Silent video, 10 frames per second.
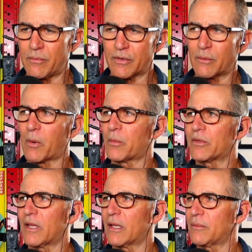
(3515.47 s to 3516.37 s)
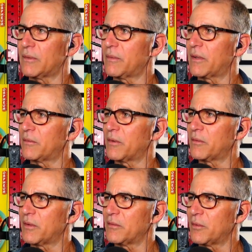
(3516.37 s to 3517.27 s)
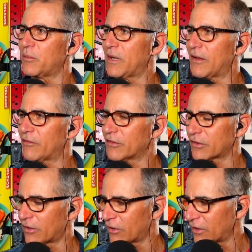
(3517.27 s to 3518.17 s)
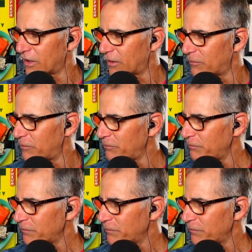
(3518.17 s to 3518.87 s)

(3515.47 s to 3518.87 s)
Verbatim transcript: someone was telling me uh, we have this girl, um,